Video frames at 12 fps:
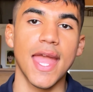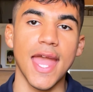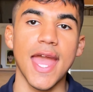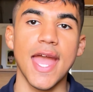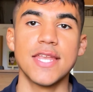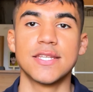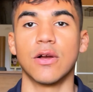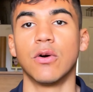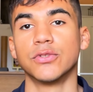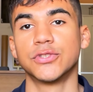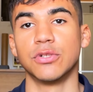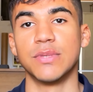And
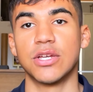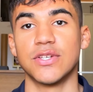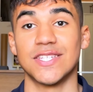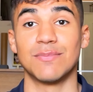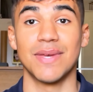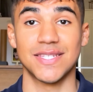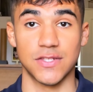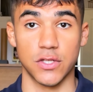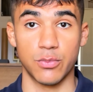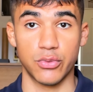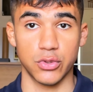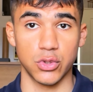also because it messes
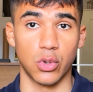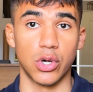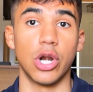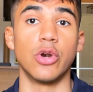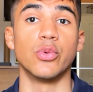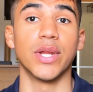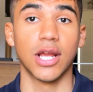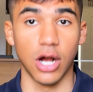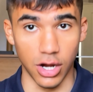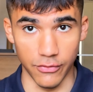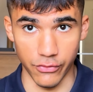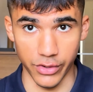up your
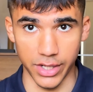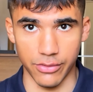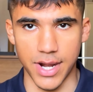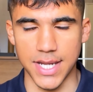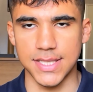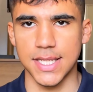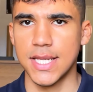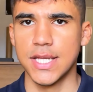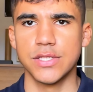recovery, right?